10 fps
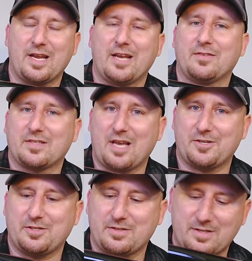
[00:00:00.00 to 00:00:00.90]
and the
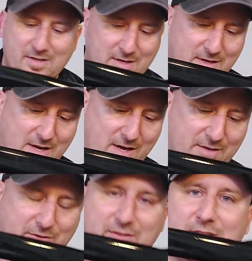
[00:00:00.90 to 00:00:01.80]
Sessions.
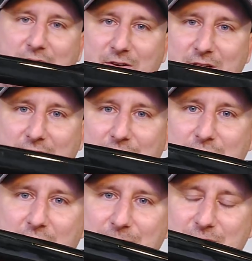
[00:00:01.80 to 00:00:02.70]
So this is their
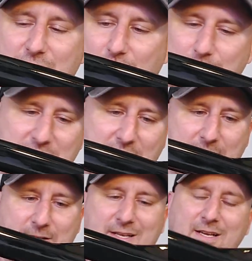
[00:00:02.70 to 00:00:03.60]
toughest tube set.
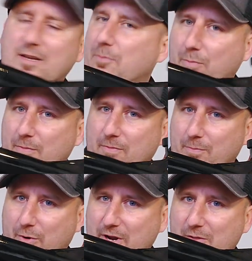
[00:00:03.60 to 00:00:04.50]

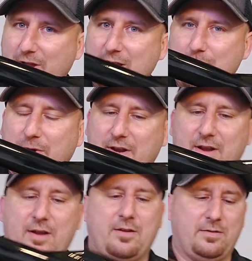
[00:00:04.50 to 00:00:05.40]
Pretty light,
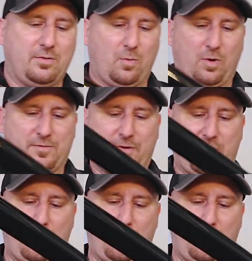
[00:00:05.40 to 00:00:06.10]
but works very